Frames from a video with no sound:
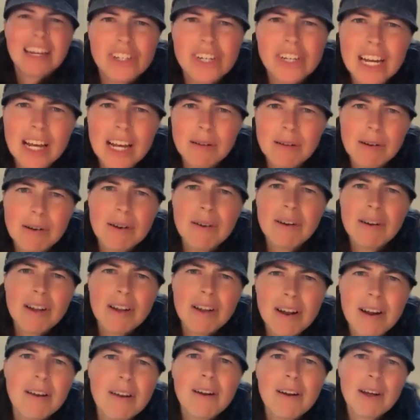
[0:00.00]
Janelle?
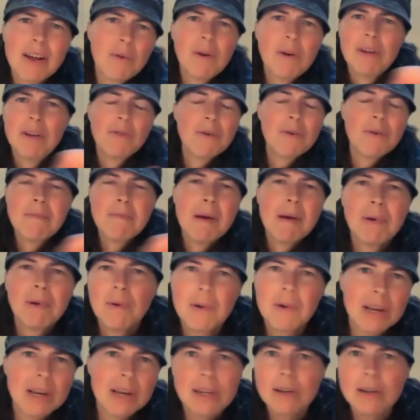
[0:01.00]
Well, remember
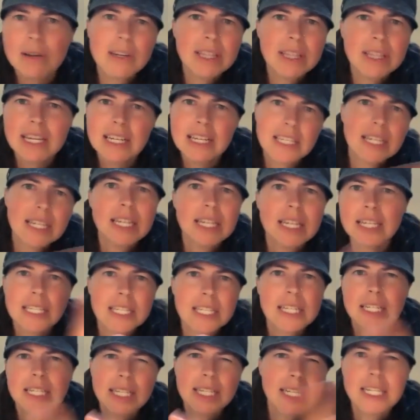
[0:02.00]
when you did this and this,
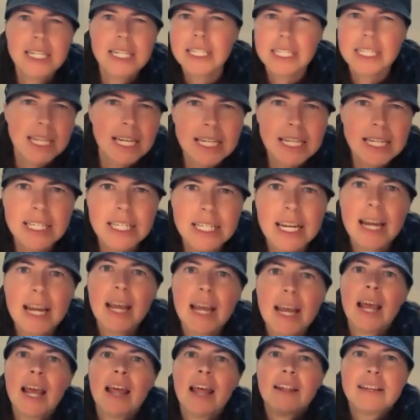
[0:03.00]
this, and this, and this,
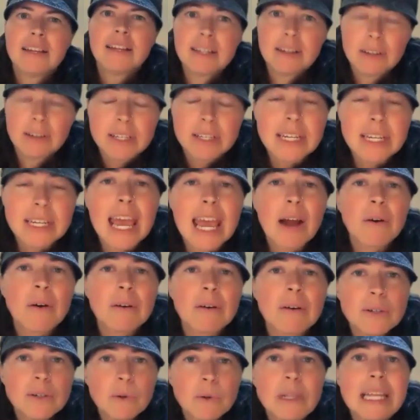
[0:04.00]
to
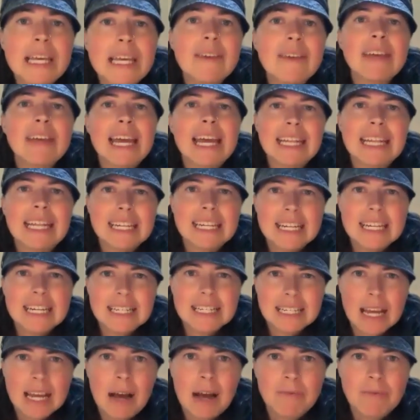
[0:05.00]
alleviate the
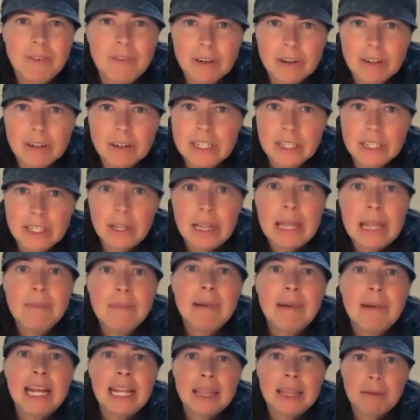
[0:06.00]
discomfort, to
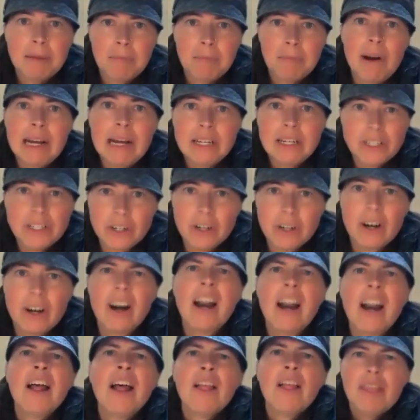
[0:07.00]
eliminate the
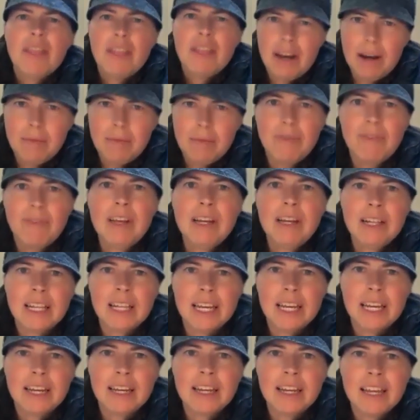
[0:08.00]
pressure that I'm
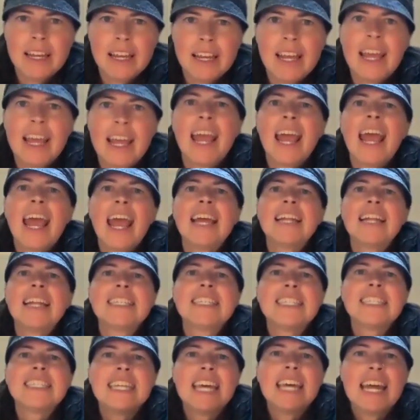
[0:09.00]
feeling.
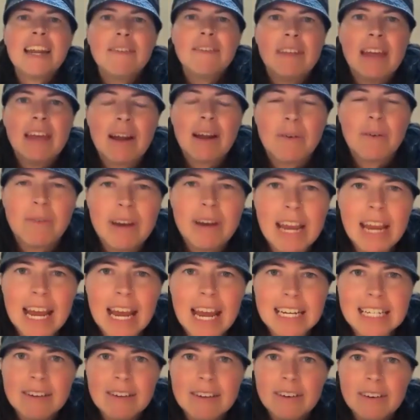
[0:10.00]
instead of that
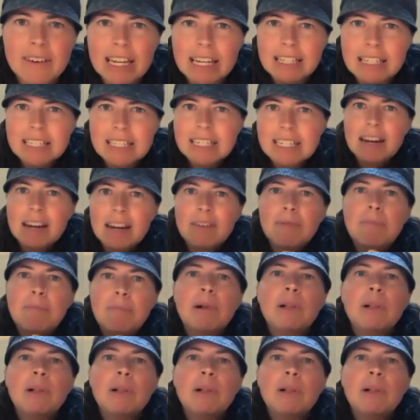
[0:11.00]
reactivity, instead of